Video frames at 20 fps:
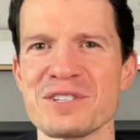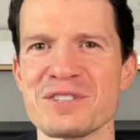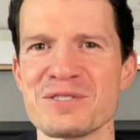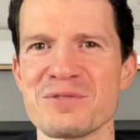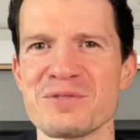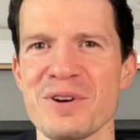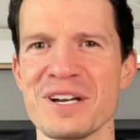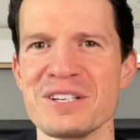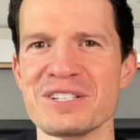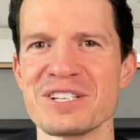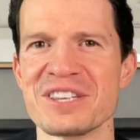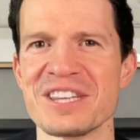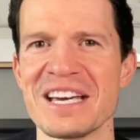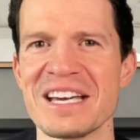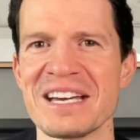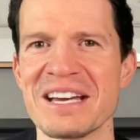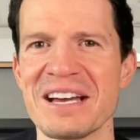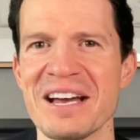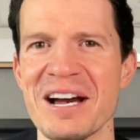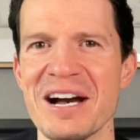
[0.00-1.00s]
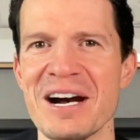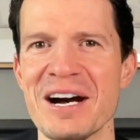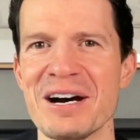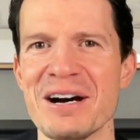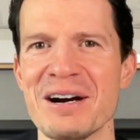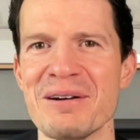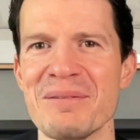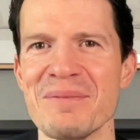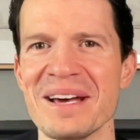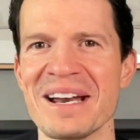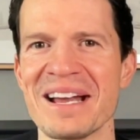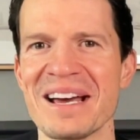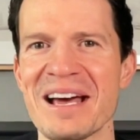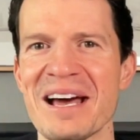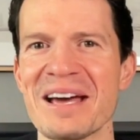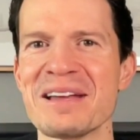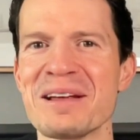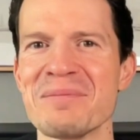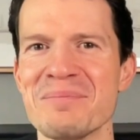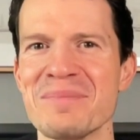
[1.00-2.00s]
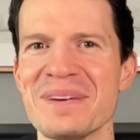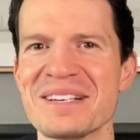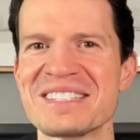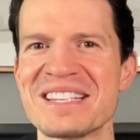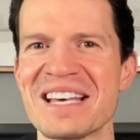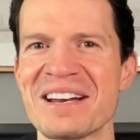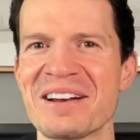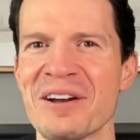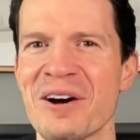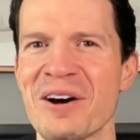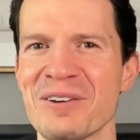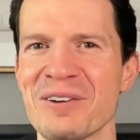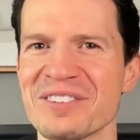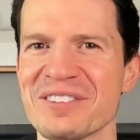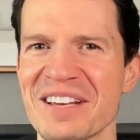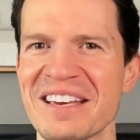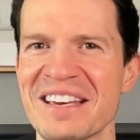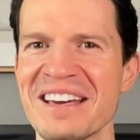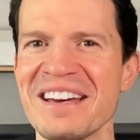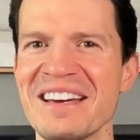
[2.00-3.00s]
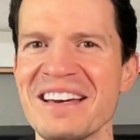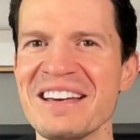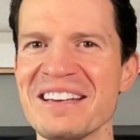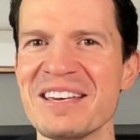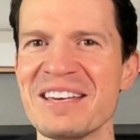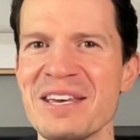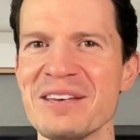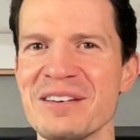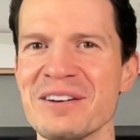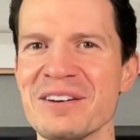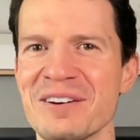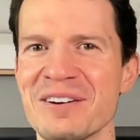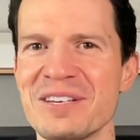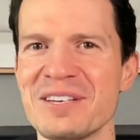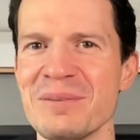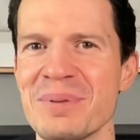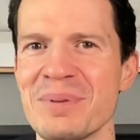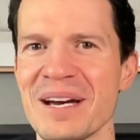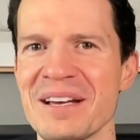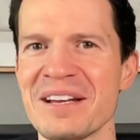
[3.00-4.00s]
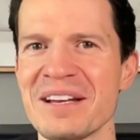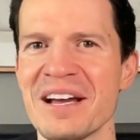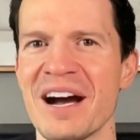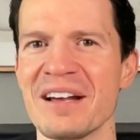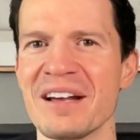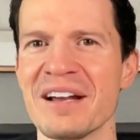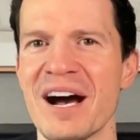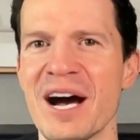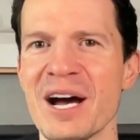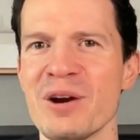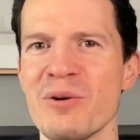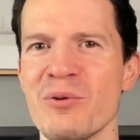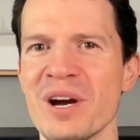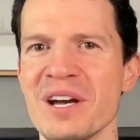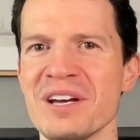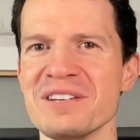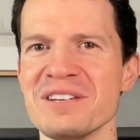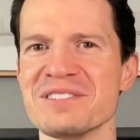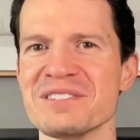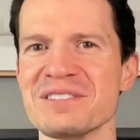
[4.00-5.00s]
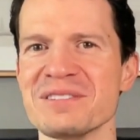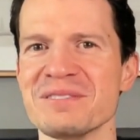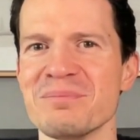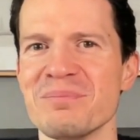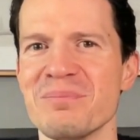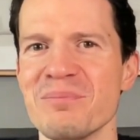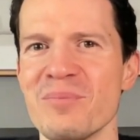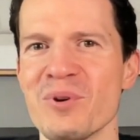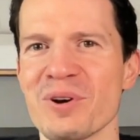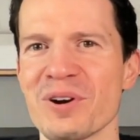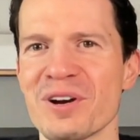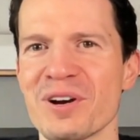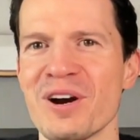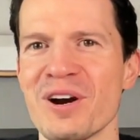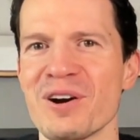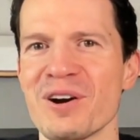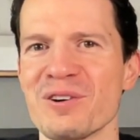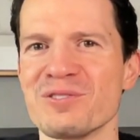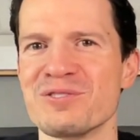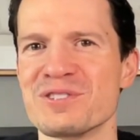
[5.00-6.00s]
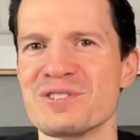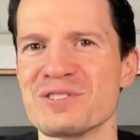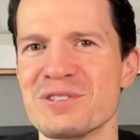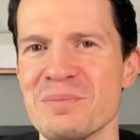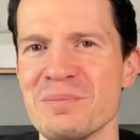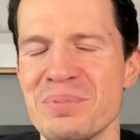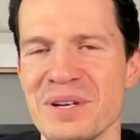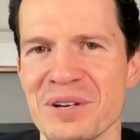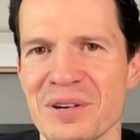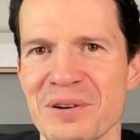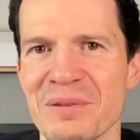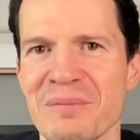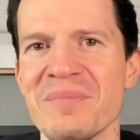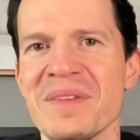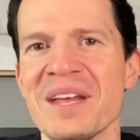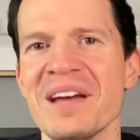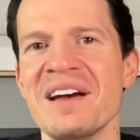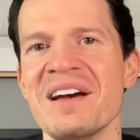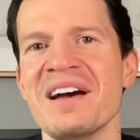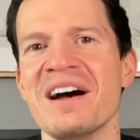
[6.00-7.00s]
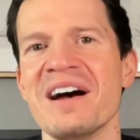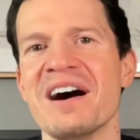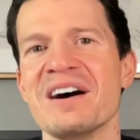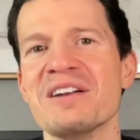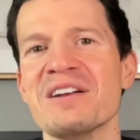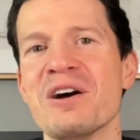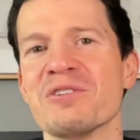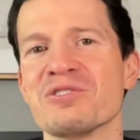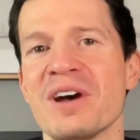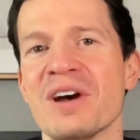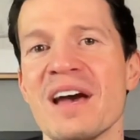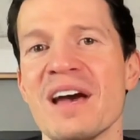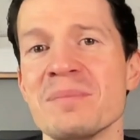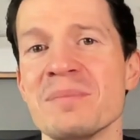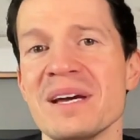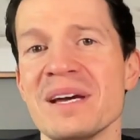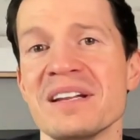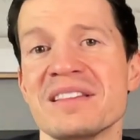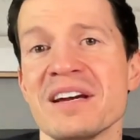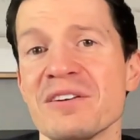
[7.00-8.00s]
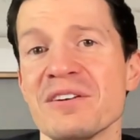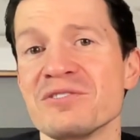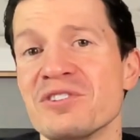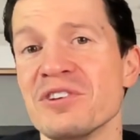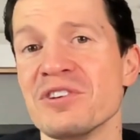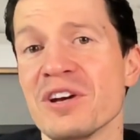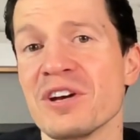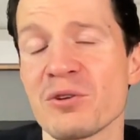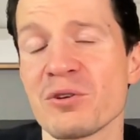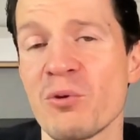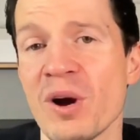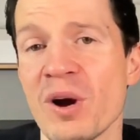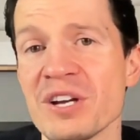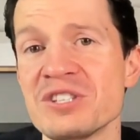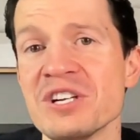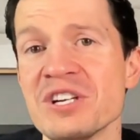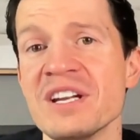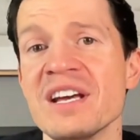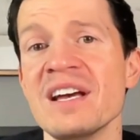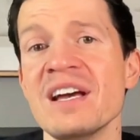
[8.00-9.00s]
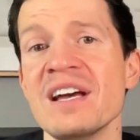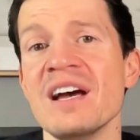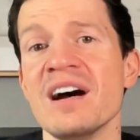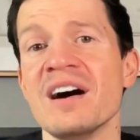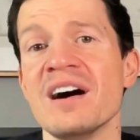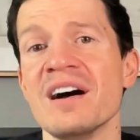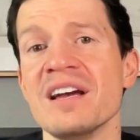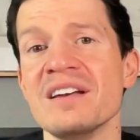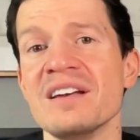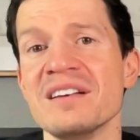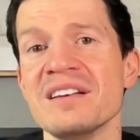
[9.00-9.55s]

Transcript: a strange thing, um, and I, I, didn't miss that at all. It's like keep, y'all keep adding on highways, and more cars just appear. I uh, know. So I haven't yeah. made it there to the other question. Uh,